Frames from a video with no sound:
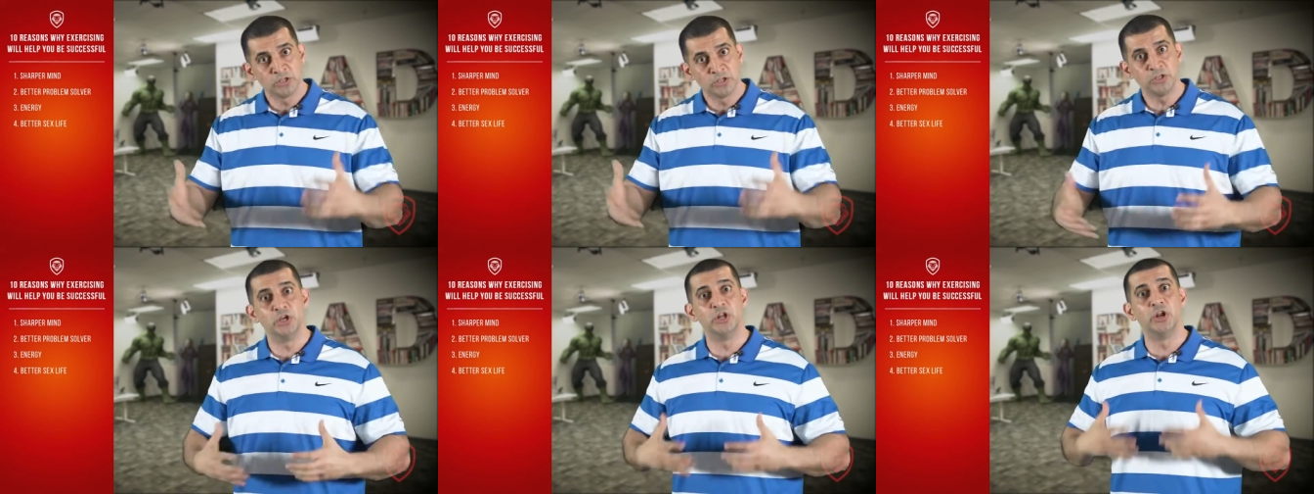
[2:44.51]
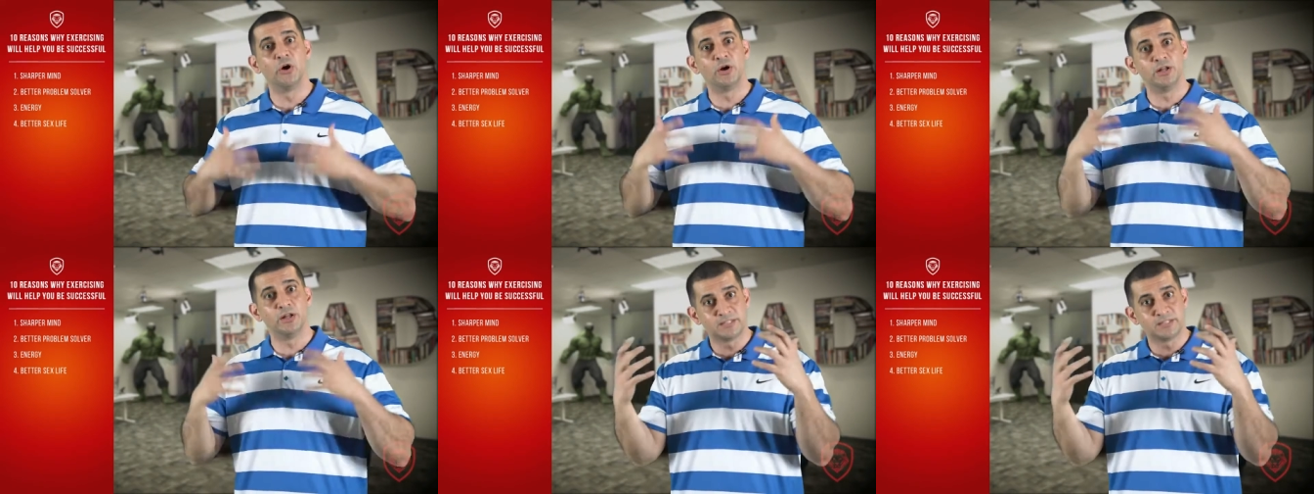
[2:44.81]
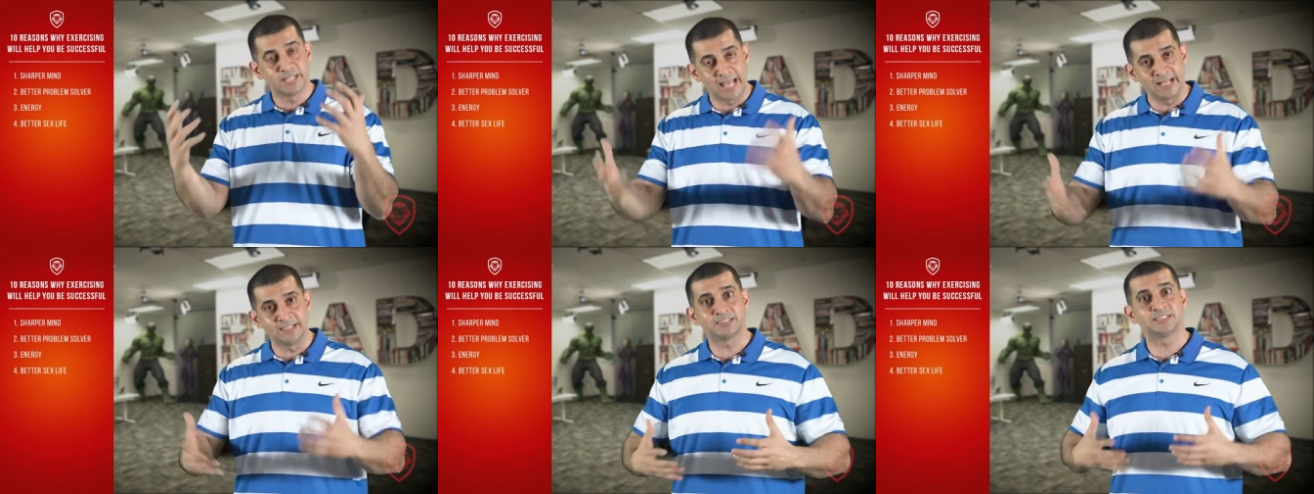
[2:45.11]
you know,
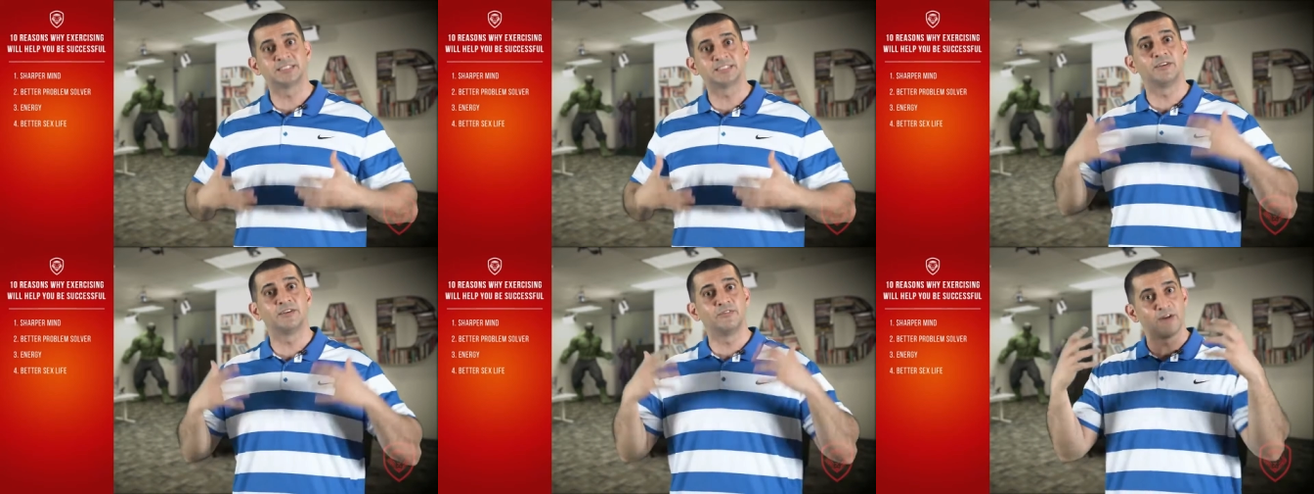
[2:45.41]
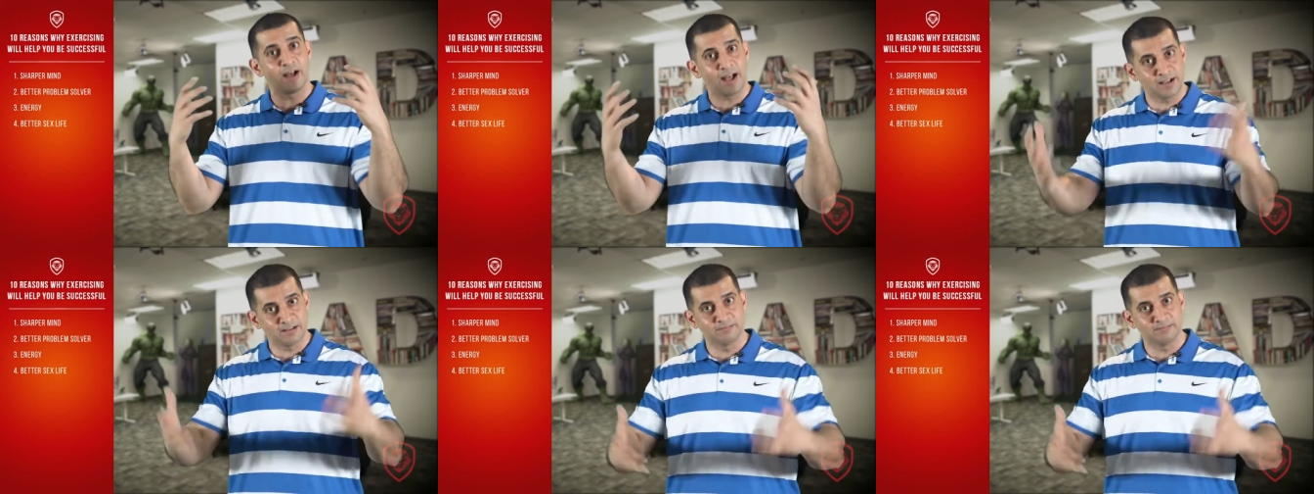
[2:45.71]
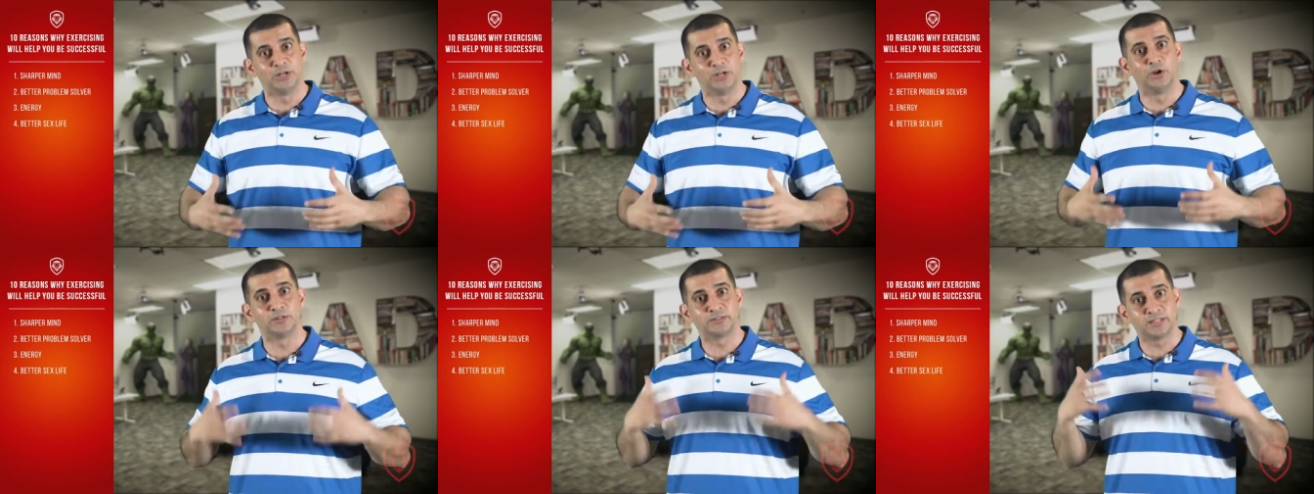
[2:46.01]
intensive, uh,
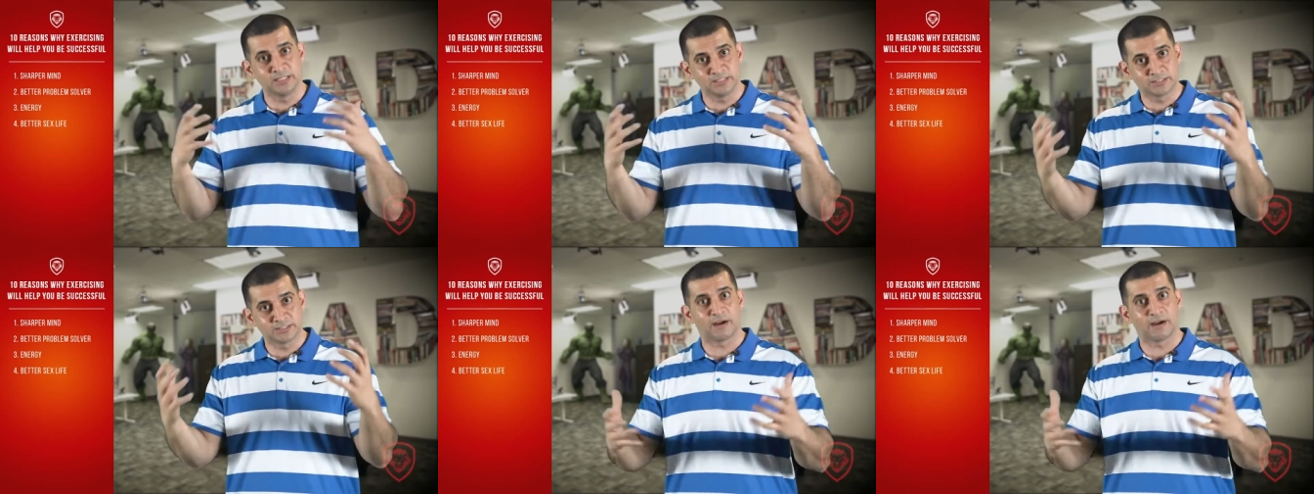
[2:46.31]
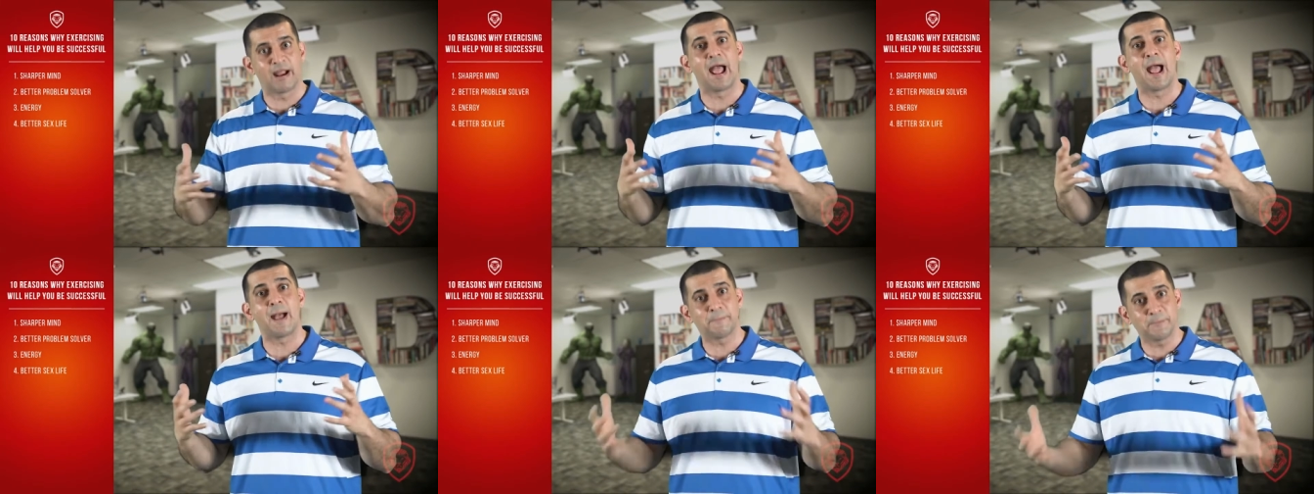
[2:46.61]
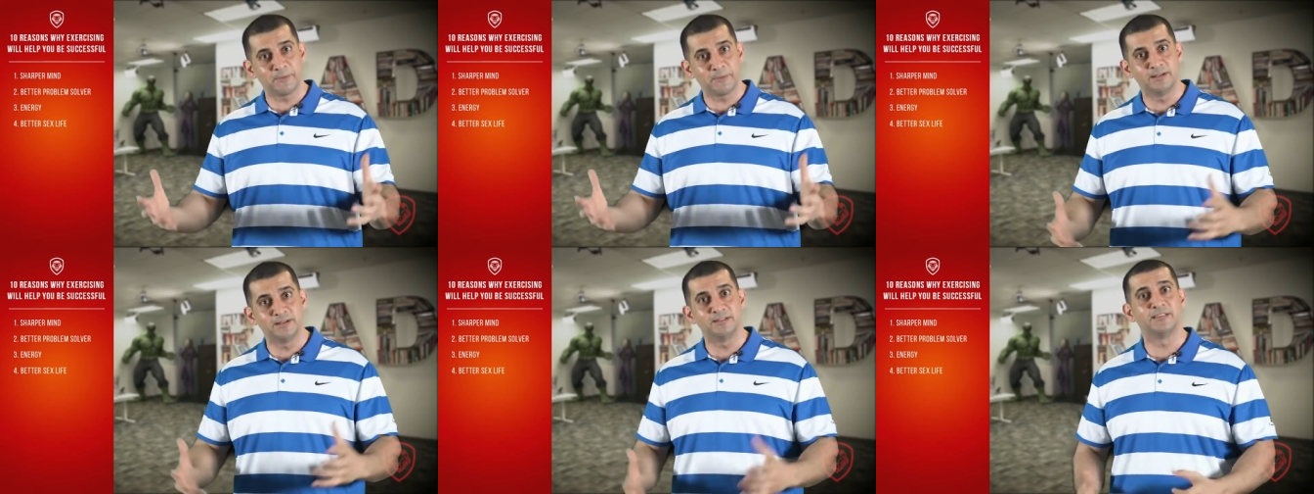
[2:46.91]
you know, things are
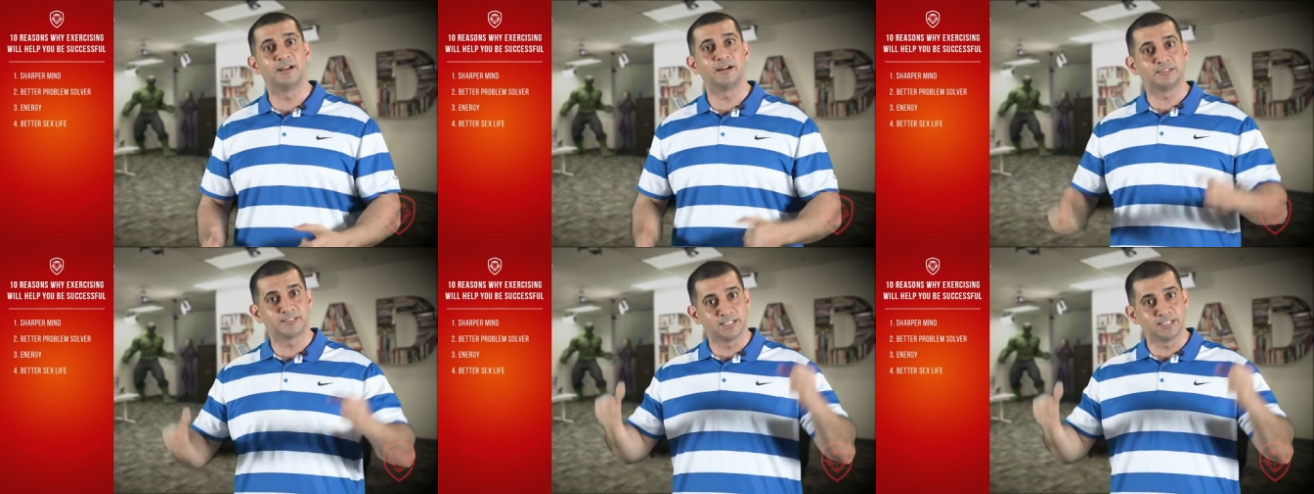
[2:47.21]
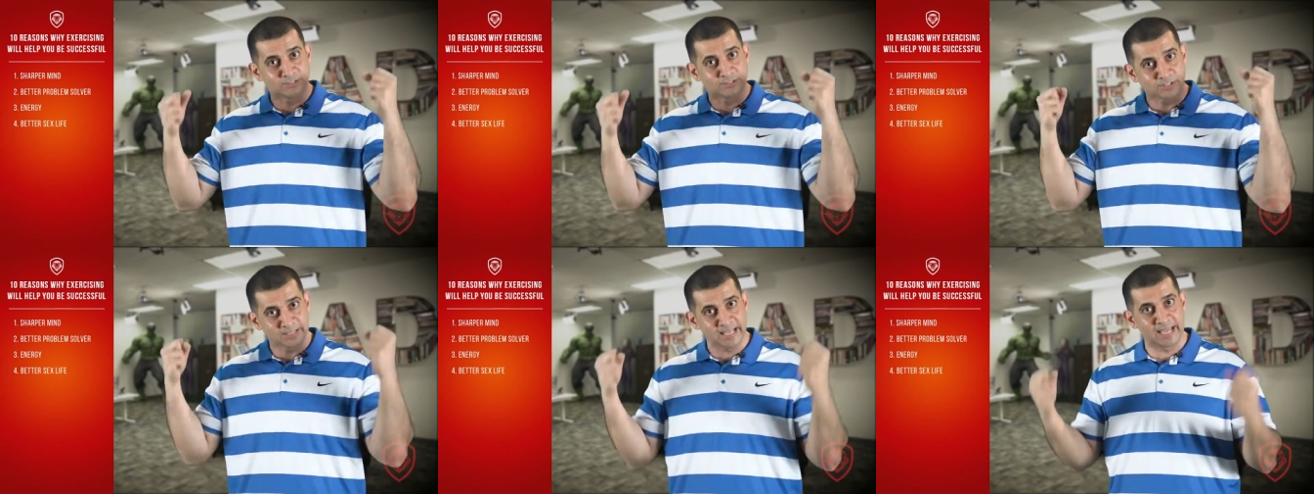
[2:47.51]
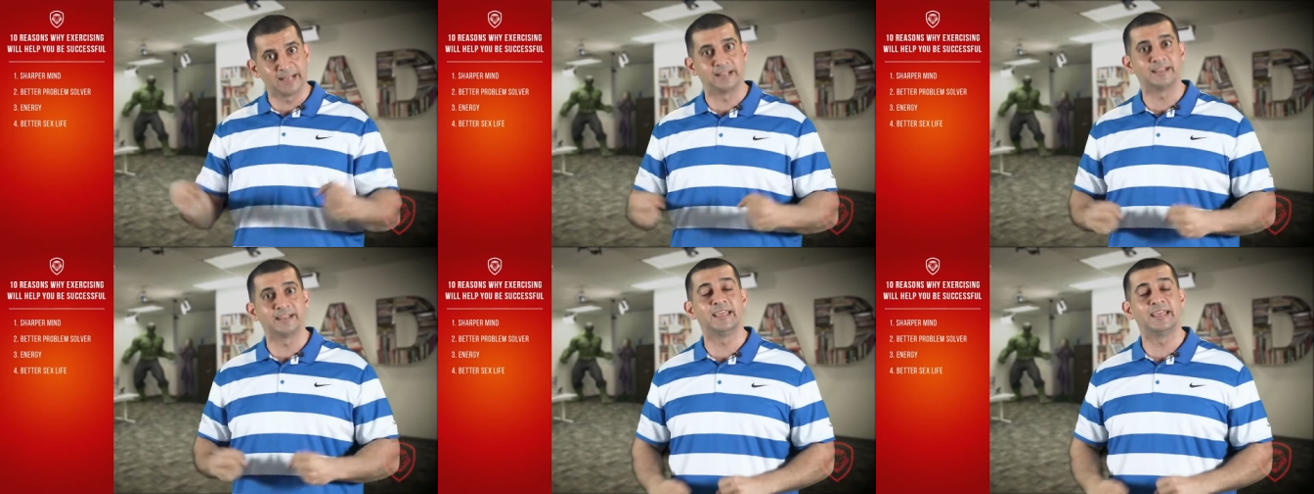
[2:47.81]
happening there, things are
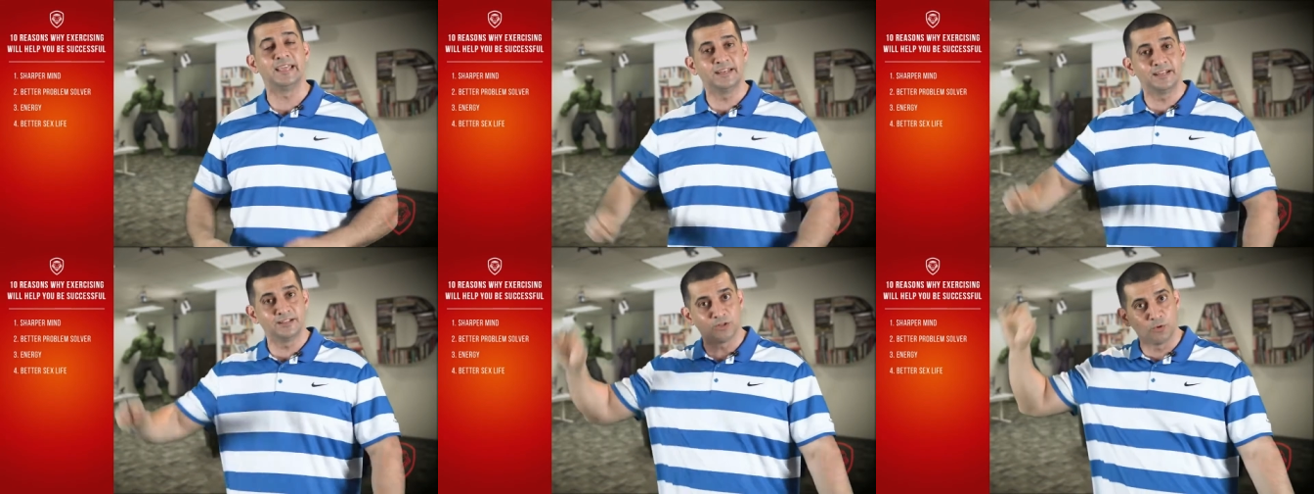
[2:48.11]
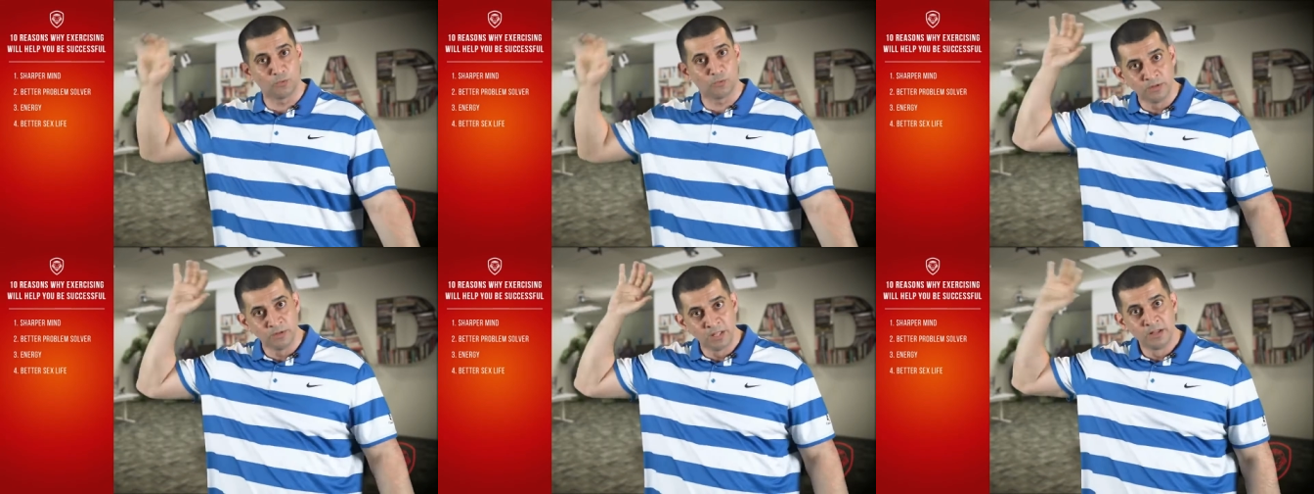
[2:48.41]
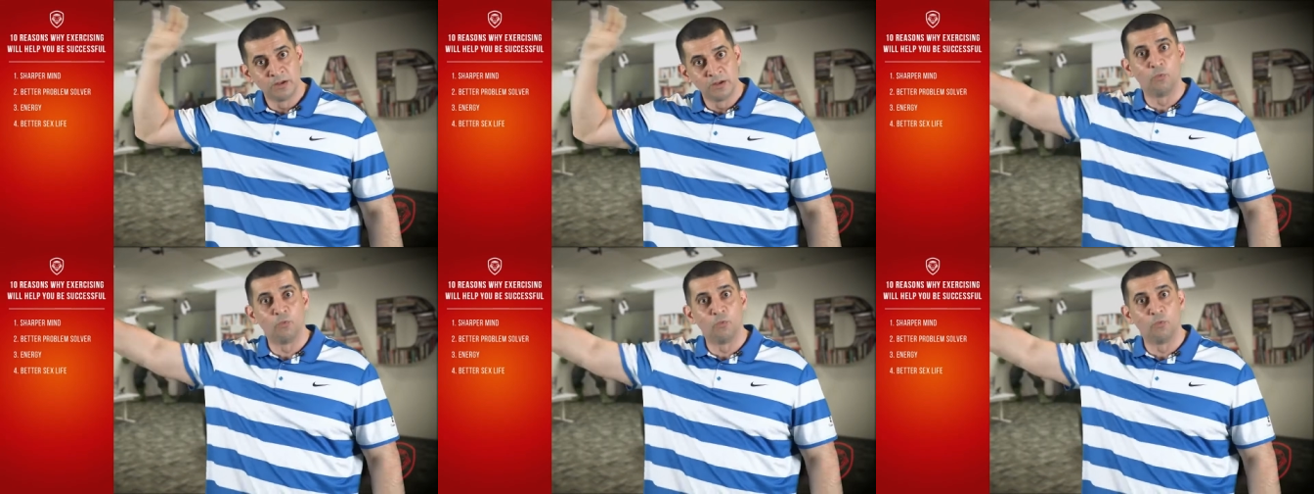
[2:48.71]
getting heated, the